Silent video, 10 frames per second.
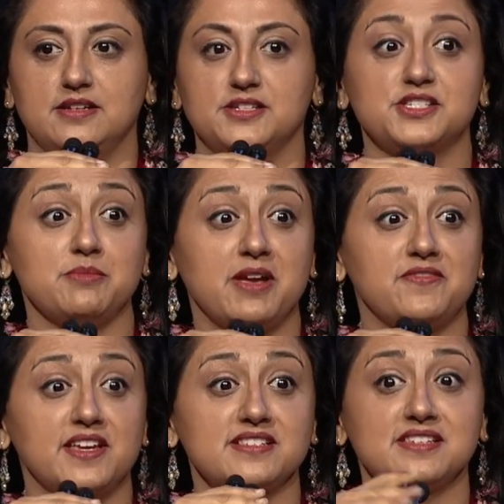You see my
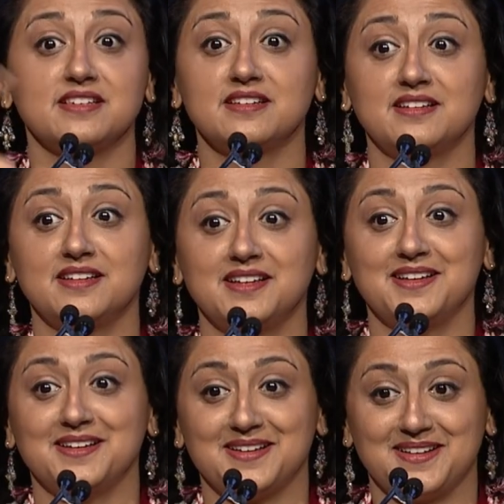face?
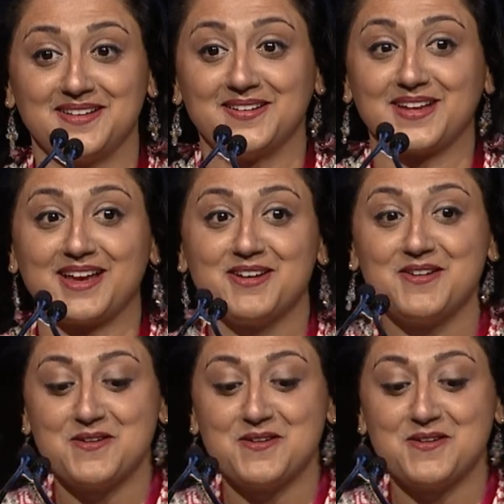Okay.